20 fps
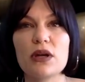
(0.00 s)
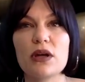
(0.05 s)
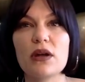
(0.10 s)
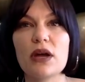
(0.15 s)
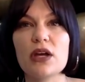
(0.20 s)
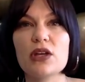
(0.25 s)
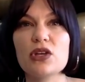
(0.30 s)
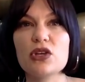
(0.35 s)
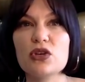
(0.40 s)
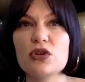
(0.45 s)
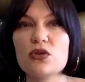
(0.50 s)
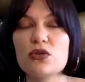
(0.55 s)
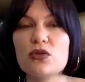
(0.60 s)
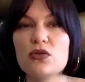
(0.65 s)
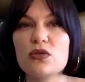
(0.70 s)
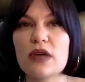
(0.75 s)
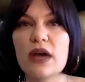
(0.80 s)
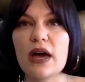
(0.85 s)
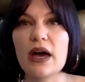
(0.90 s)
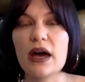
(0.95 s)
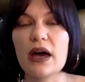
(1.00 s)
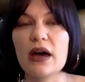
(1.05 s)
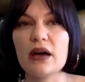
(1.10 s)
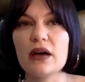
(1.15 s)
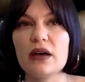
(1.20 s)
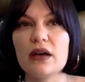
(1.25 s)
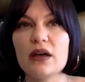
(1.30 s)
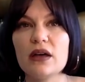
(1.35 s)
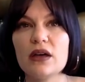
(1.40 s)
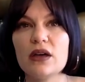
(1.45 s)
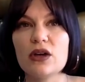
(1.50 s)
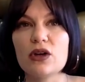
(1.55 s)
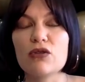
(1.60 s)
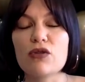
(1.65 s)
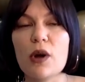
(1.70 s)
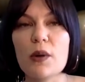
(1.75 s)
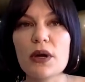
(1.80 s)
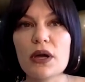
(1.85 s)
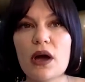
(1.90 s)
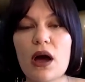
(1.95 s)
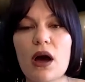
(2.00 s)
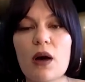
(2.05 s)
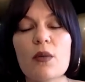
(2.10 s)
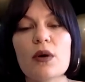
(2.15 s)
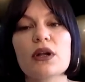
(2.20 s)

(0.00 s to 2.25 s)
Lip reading: And I knew that growing up,